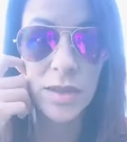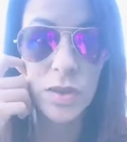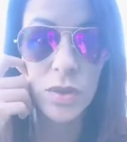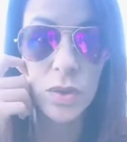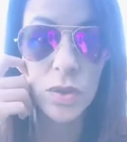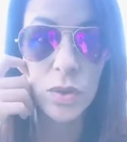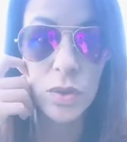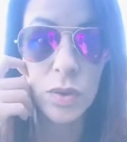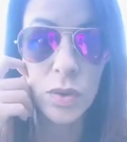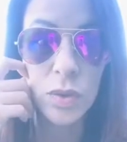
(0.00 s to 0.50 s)

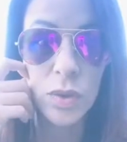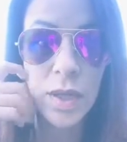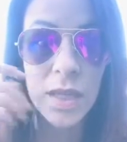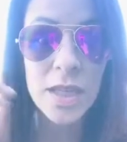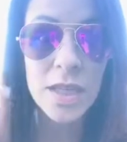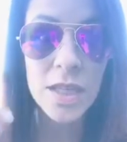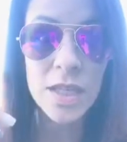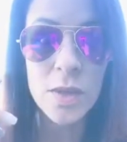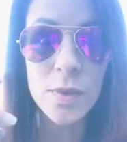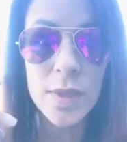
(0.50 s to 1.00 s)
to,
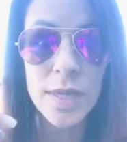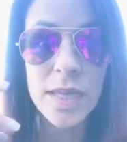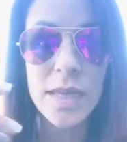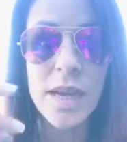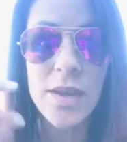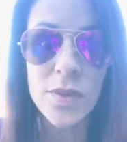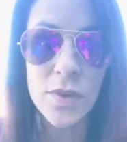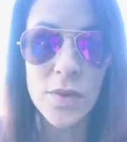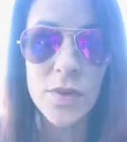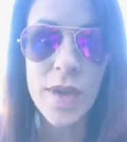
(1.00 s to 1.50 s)
what I
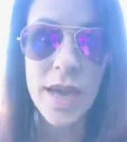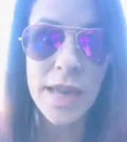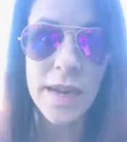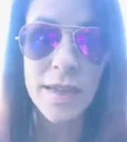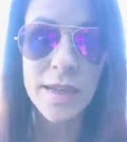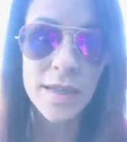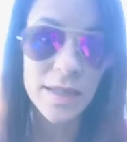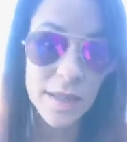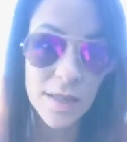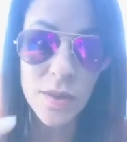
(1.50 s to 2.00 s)
got through that, I
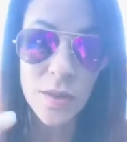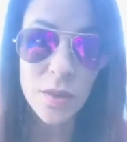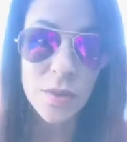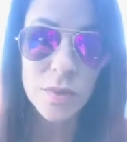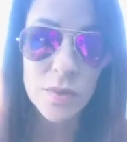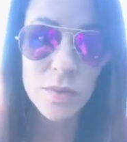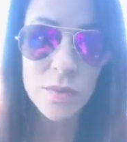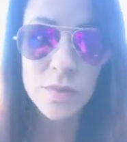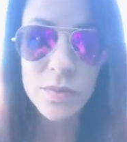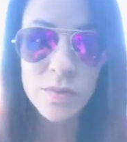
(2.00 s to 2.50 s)
can get
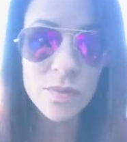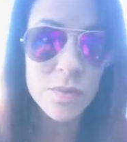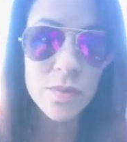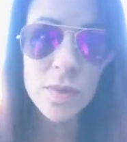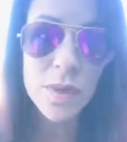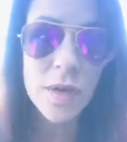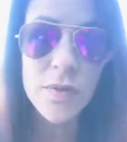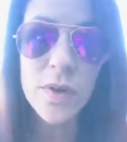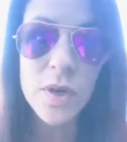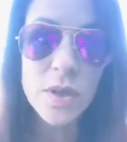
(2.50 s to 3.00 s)
through
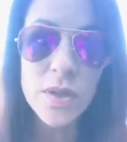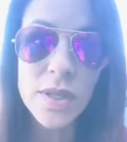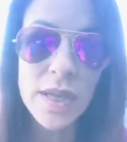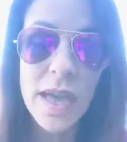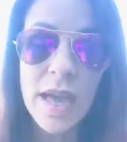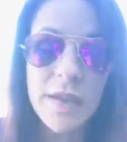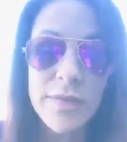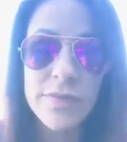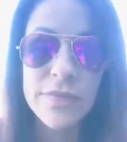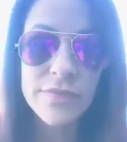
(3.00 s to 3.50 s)
whatever else I
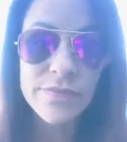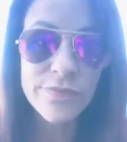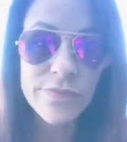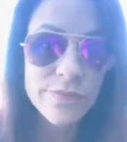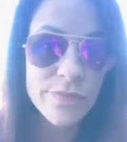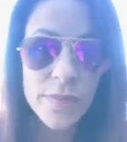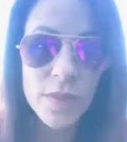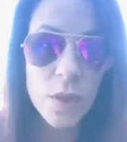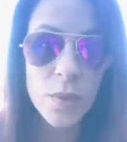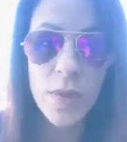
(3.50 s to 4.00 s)
have
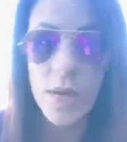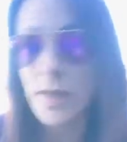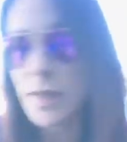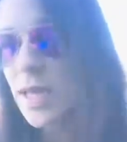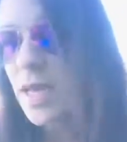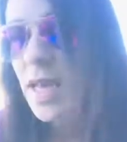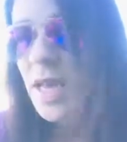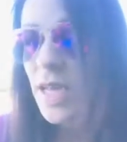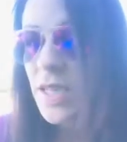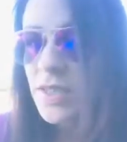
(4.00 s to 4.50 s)
going on.
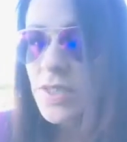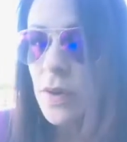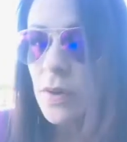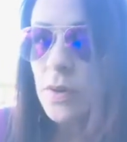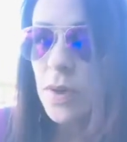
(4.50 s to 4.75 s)
So